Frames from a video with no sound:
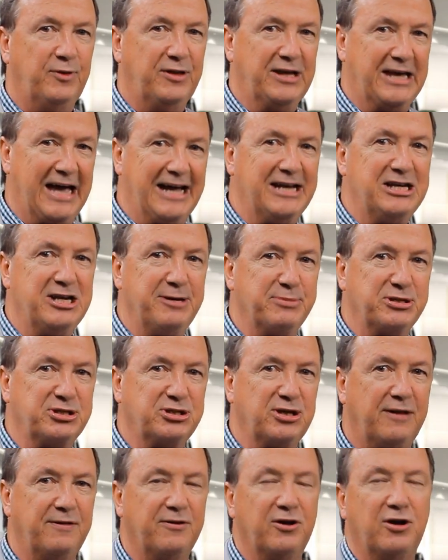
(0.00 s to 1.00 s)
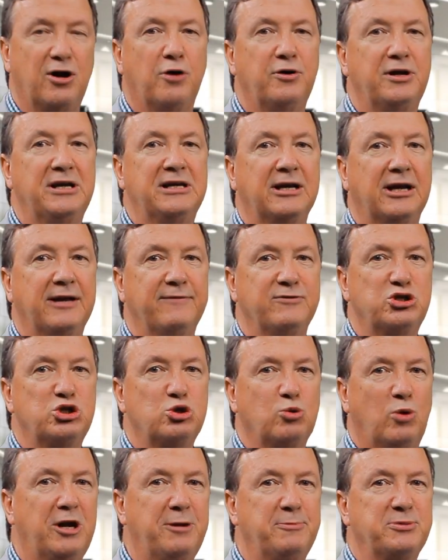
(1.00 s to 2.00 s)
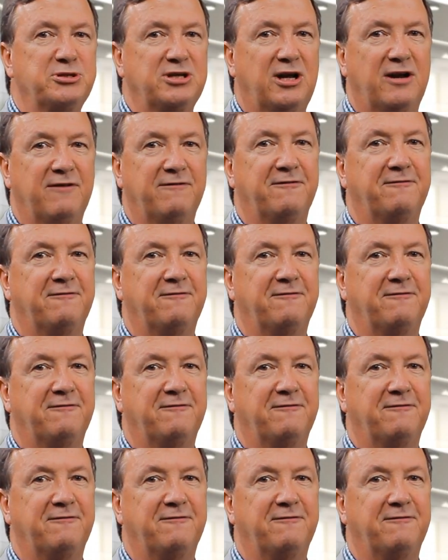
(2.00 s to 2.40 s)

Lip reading: the 80% that only delivers 20%